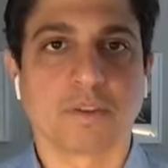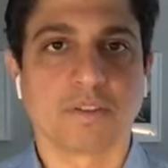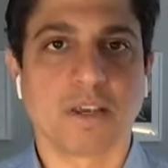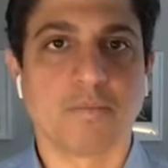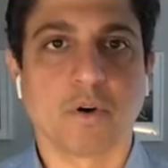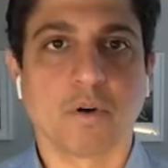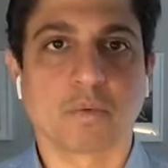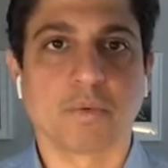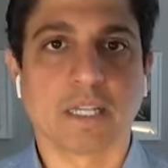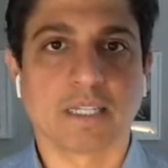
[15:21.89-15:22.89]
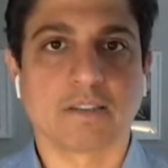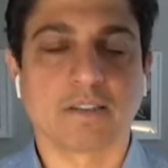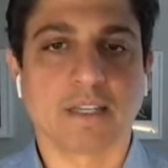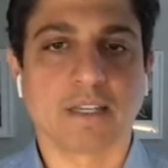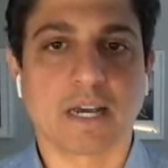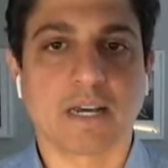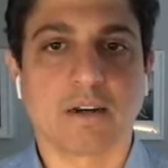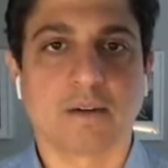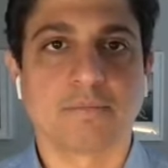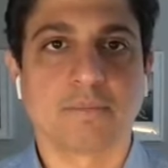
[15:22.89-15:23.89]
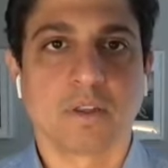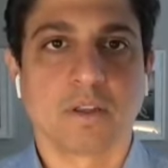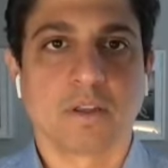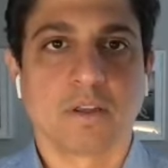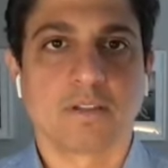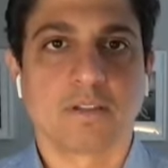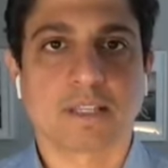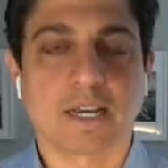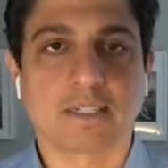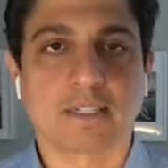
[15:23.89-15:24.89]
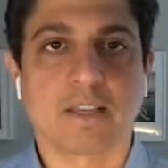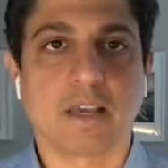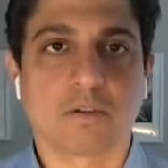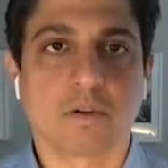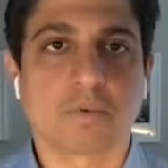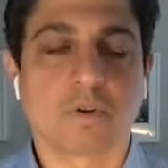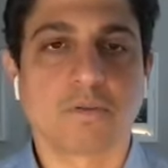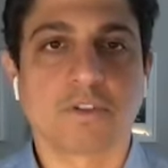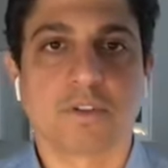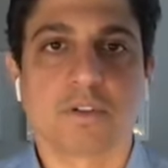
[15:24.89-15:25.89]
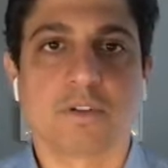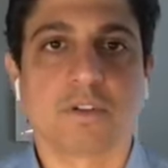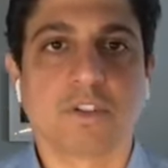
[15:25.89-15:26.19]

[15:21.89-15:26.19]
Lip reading: in the same boat where we like to take that like tailored approach to